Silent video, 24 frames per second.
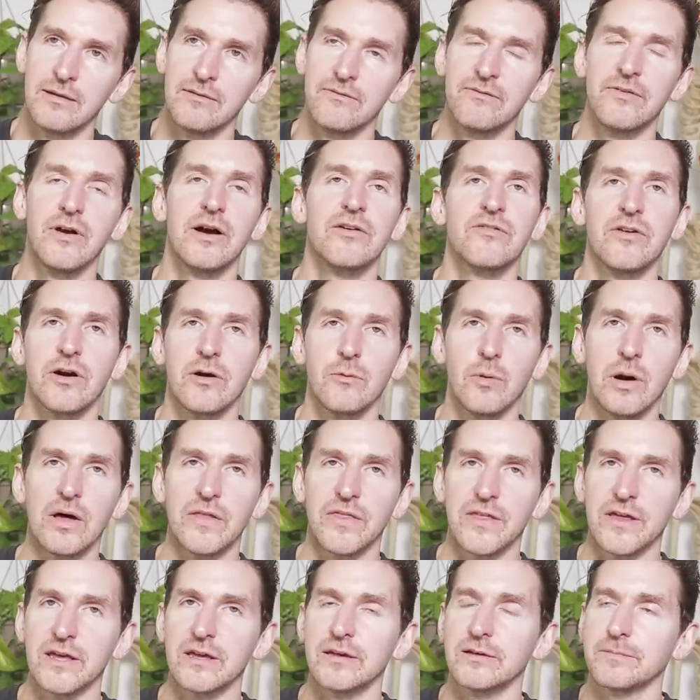very, very
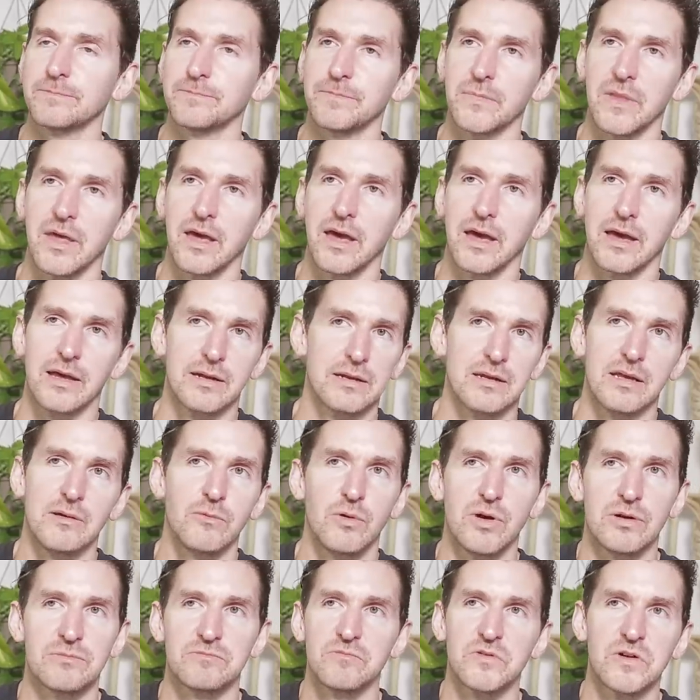wealthy. And it
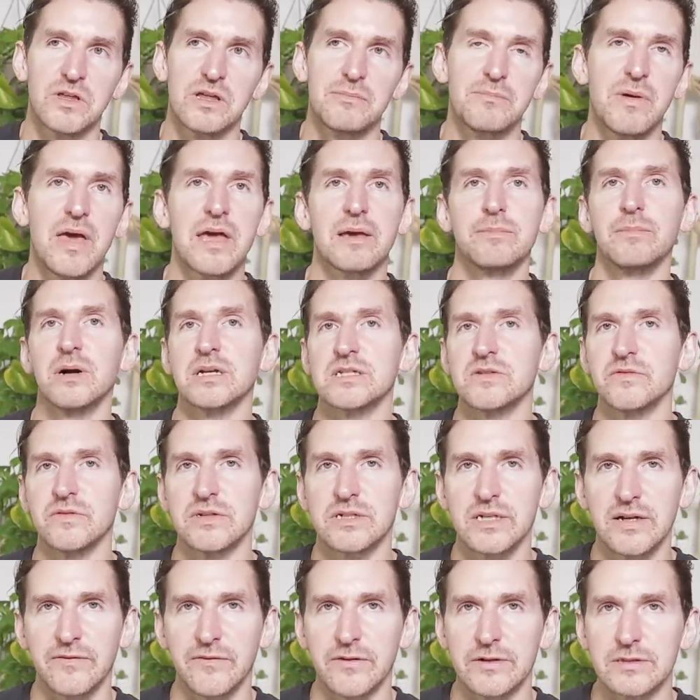wouldn't really make much of a
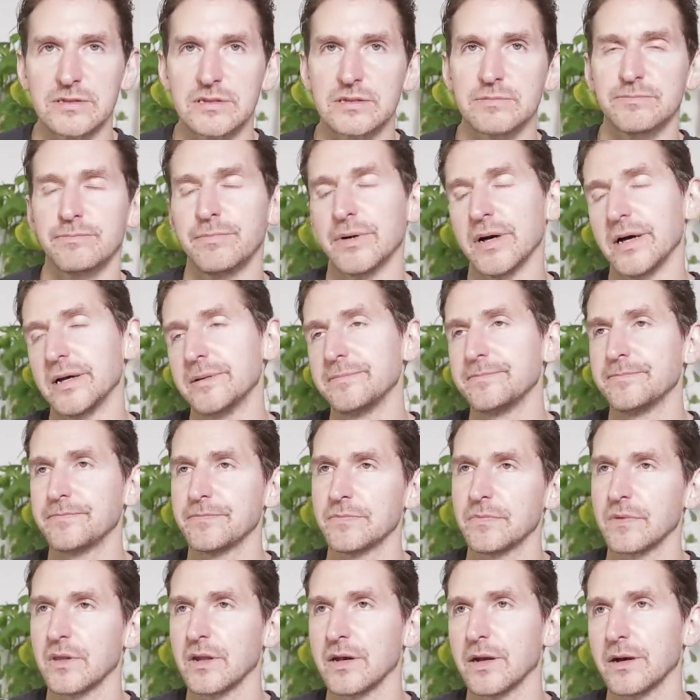difference. But,
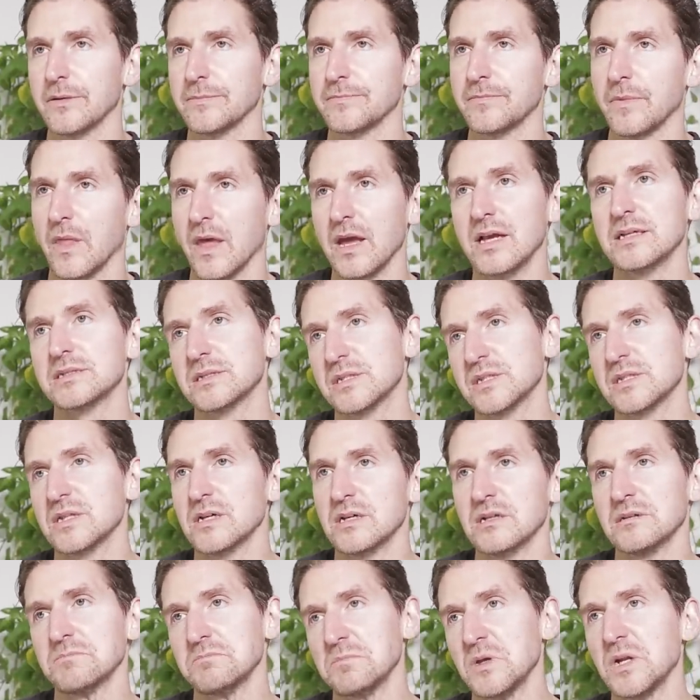you know, it's
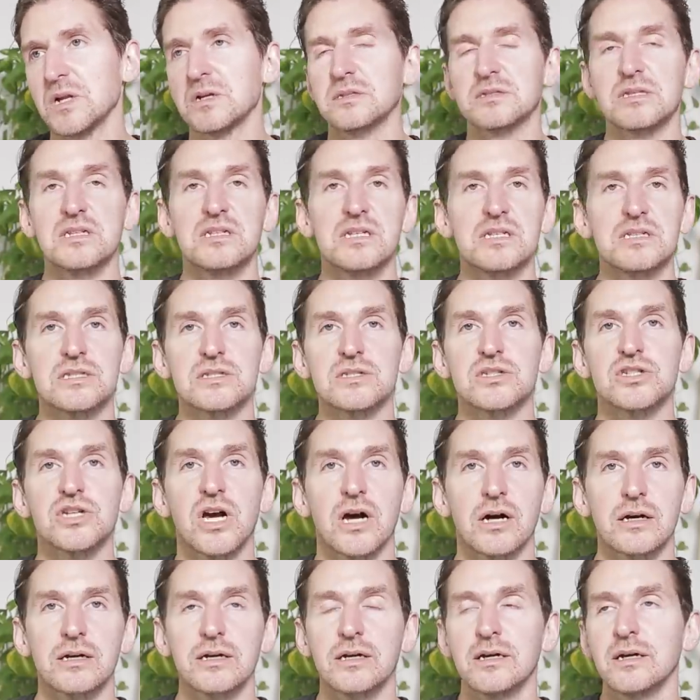still, you know, it's a decent
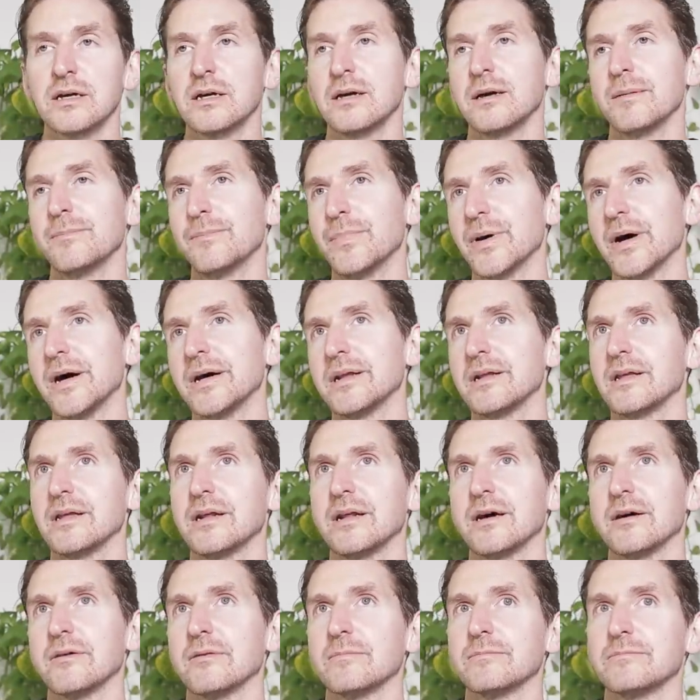chunk. But, you
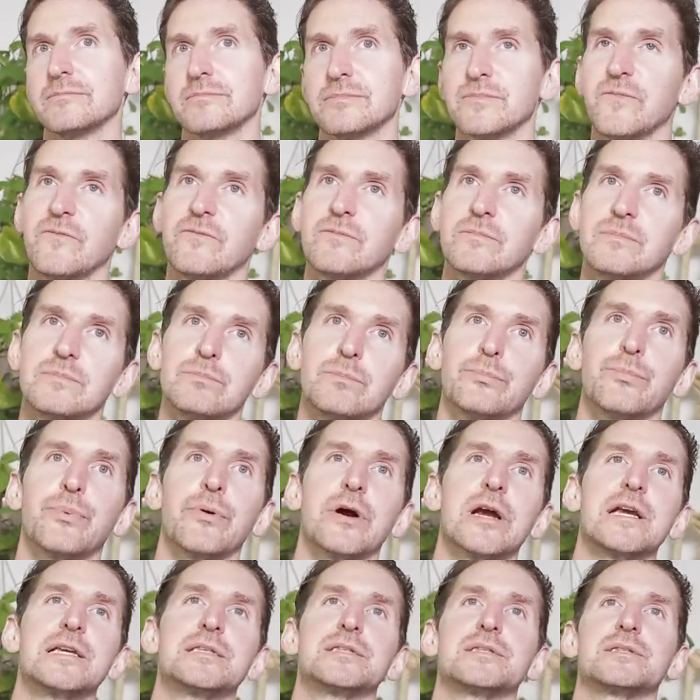know,
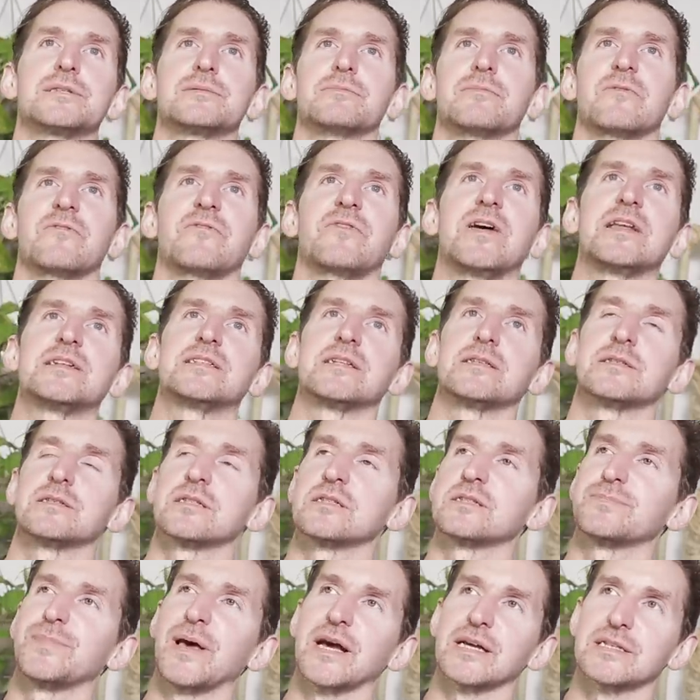Breese, Fenton
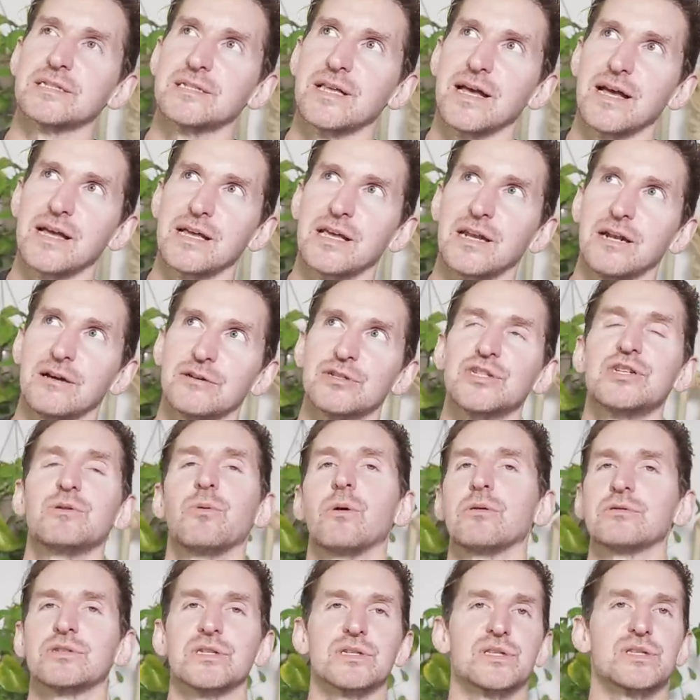suspects that, you know, she
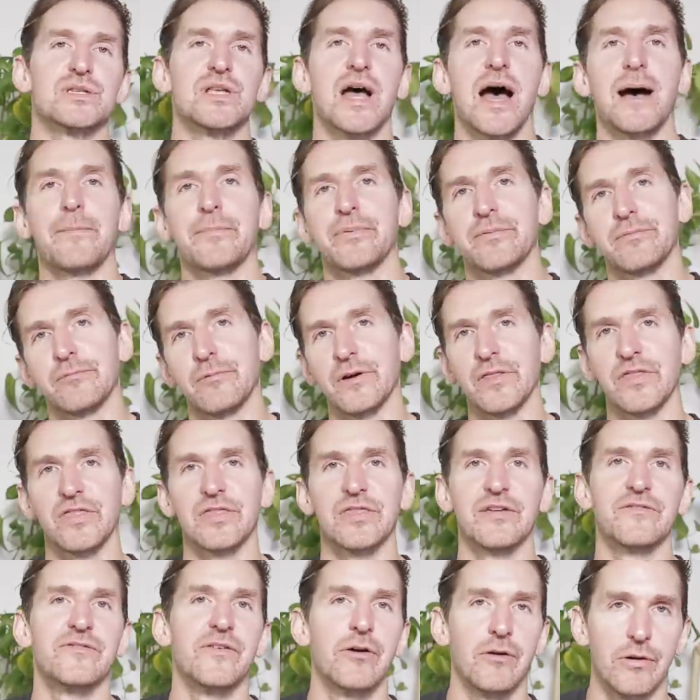won't just stop with
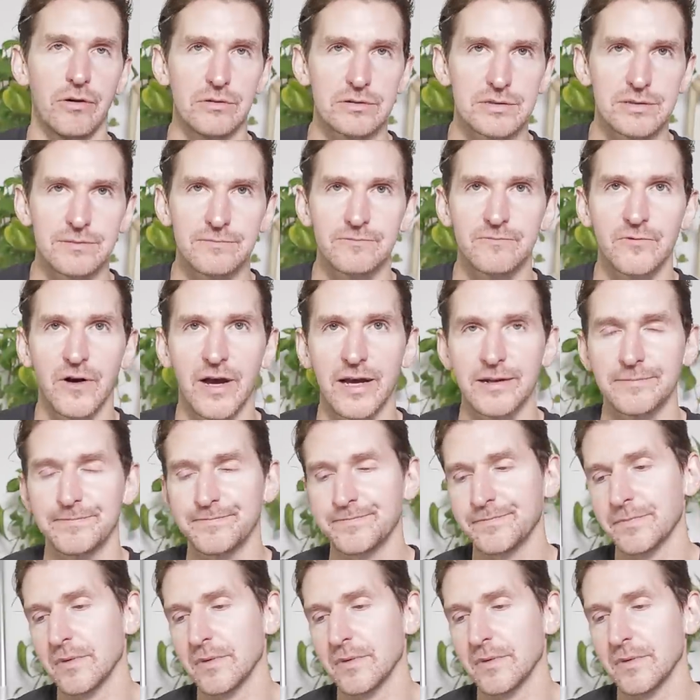the photos, right?